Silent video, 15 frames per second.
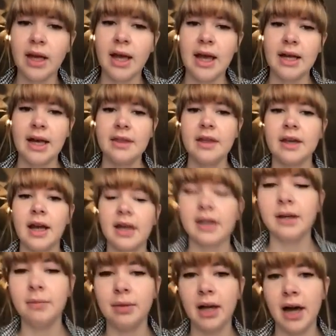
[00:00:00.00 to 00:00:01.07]
And I think I
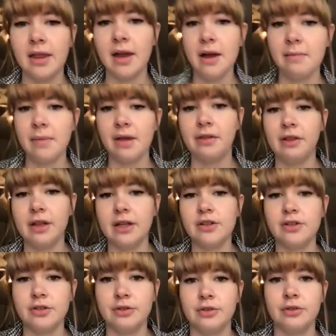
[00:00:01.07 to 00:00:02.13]
can apply that method
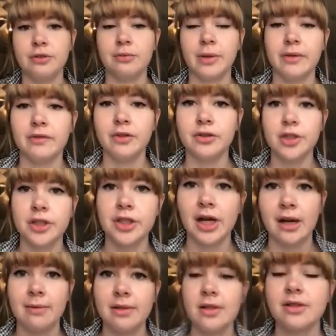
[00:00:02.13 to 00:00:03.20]
to my future
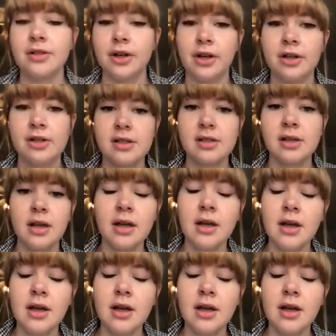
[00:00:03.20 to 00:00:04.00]
job as a nurse,